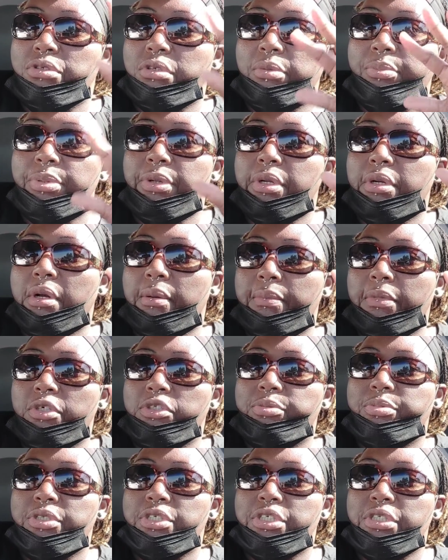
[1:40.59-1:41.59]
you can pick up
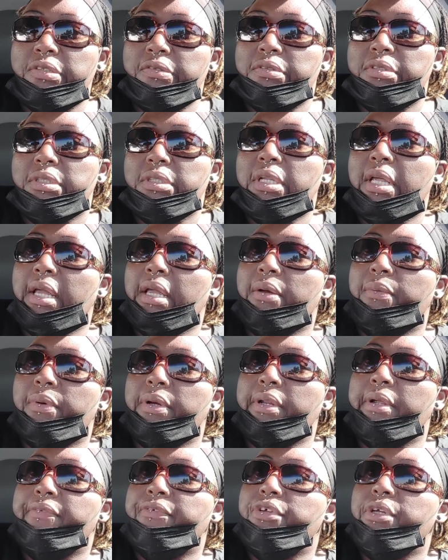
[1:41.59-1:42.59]
multiple shifts a day or
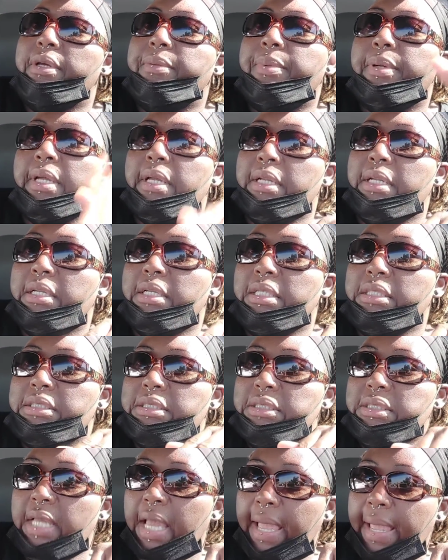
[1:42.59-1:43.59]
whatever you get paid the
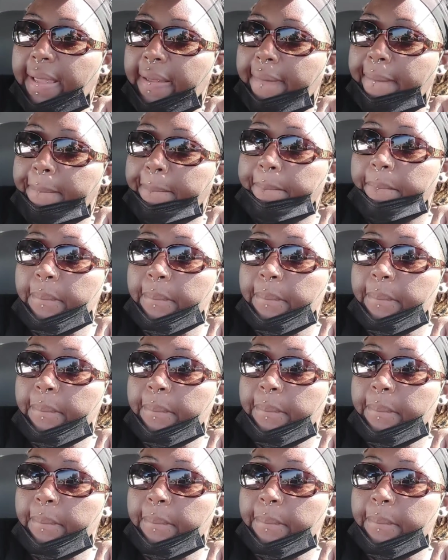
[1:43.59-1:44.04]
next day.